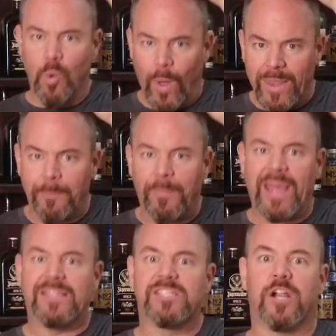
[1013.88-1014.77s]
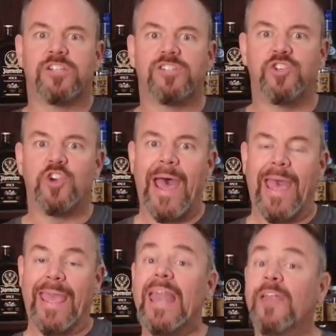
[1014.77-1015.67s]
when the paint starts to
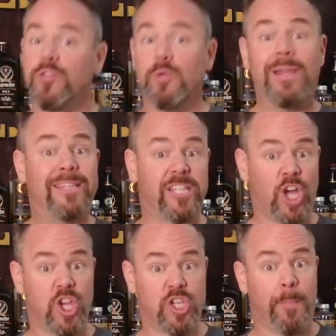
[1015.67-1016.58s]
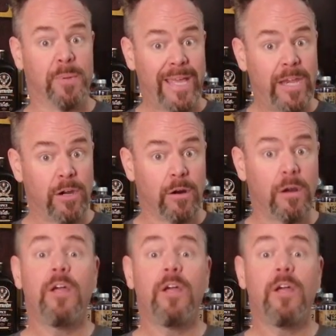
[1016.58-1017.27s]
dry. And if you need to touch up later,